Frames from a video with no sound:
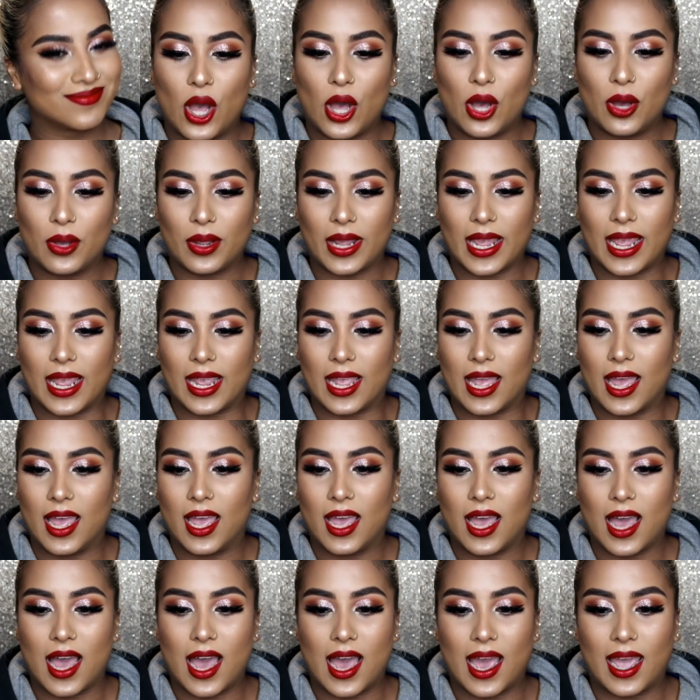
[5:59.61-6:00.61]
Okay,
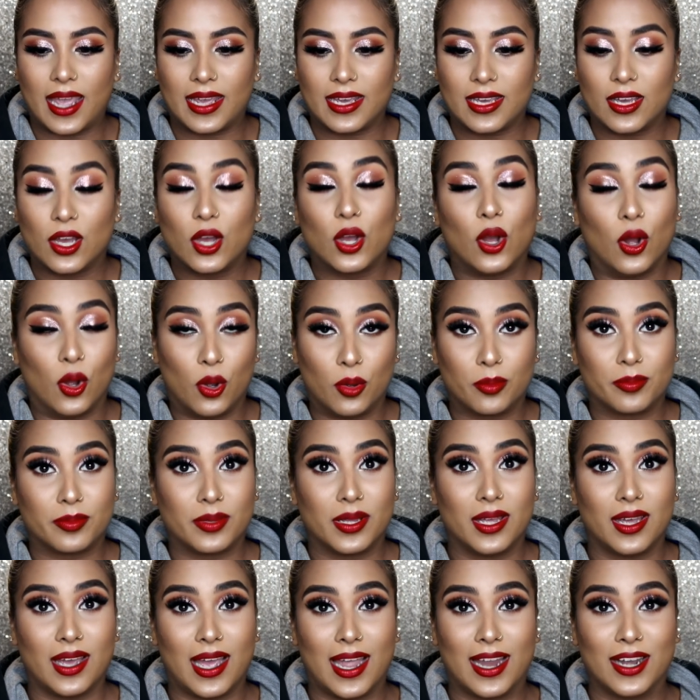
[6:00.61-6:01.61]

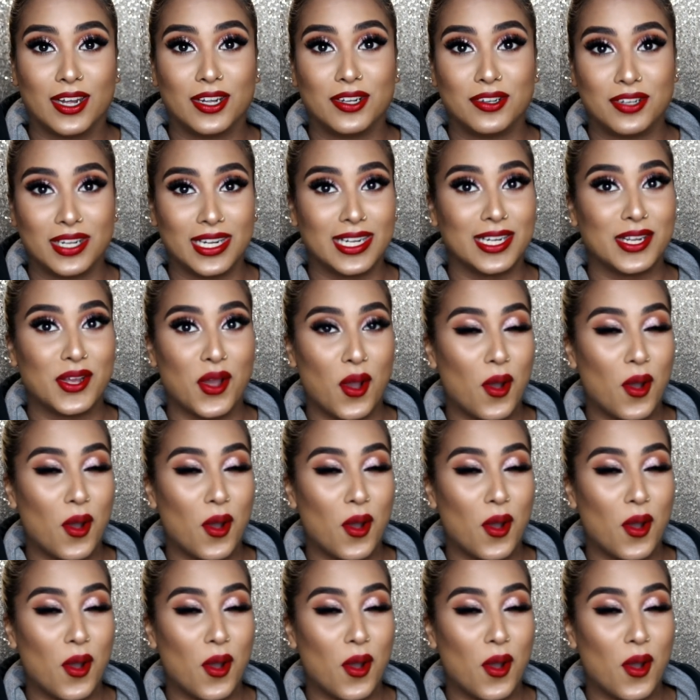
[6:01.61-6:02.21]
I really